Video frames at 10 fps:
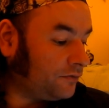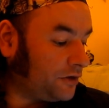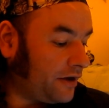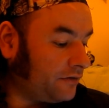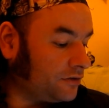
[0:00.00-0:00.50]
for
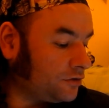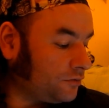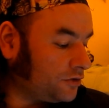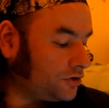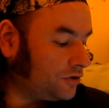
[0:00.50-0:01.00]
daring to
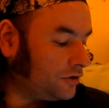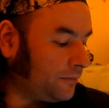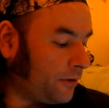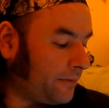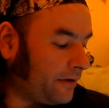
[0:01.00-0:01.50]
question the
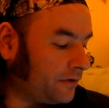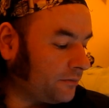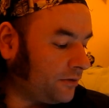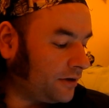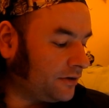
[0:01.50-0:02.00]
barbaric
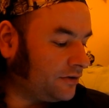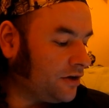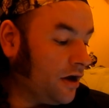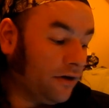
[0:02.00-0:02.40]
practice